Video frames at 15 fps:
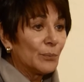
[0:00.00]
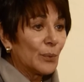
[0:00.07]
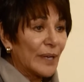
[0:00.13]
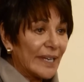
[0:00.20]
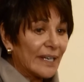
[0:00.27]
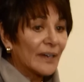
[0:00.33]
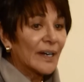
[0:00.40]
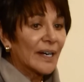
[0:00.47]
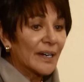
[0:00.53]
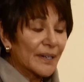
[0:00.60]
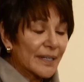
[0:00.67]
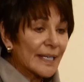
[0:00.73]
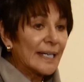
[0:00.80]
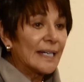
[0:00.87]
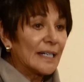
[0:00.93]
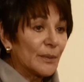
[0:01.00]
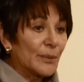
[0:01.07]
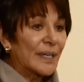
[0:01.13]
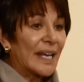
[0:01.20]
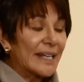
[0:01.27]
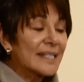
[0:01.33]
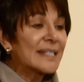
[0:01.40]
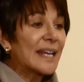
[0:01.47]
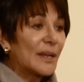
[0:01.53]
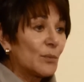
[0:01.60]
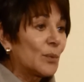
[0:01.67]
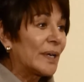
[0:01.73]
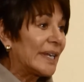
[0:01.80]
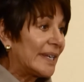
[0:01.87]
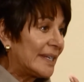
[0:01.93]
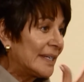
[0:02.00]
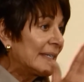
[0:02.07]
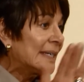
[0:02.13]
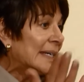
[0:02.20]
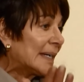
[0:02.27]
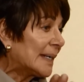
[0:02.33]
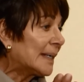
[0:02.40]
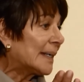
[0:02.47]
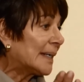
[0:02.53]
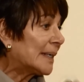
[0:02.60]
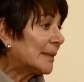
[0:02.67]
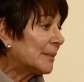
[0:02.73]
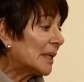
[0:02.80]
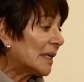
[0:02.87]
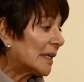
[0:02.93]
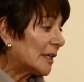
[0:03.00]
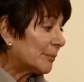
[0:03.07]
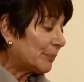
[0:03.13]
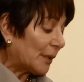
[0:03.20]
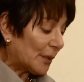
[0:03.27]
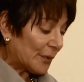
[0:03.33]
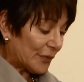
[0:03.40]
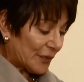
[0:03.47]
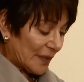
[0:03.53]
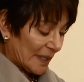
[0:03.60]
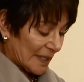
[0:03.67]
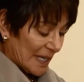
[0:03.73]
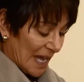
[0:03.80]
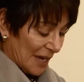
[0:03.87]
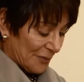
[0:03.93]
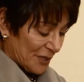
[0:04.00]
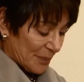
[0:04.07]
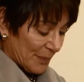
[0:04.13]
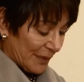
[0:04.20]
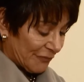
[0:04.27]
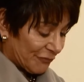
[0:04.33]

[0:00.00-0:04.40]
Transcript: We are, when I say we, both Congressman